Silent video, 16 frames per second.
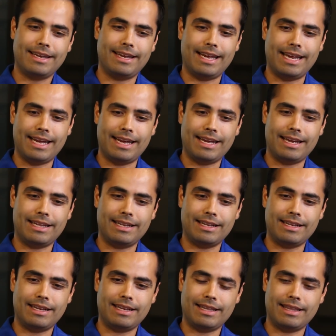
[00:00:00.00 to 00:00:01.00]

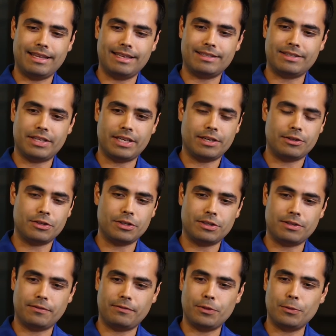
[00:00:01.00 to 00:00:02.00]
And this year,
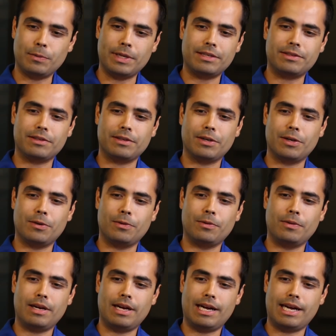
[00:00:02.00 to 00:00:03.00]
just a few weeks
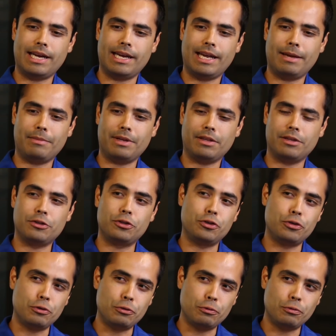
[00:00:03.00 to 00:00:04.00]
ago, I am in the
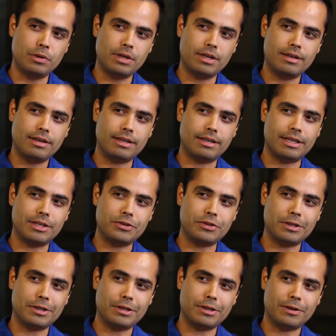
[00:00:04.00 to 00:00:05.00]
June
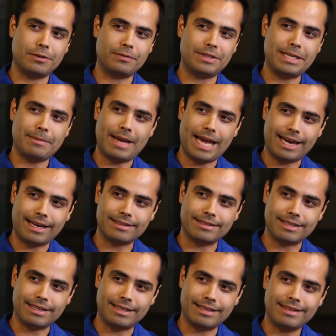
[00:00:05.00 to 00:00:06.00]
edition of D
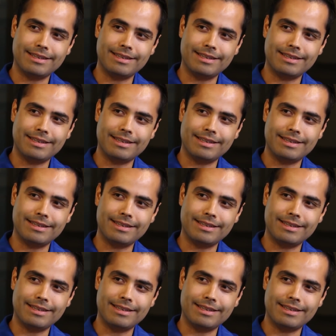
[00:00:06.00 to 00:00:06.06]
Magazine,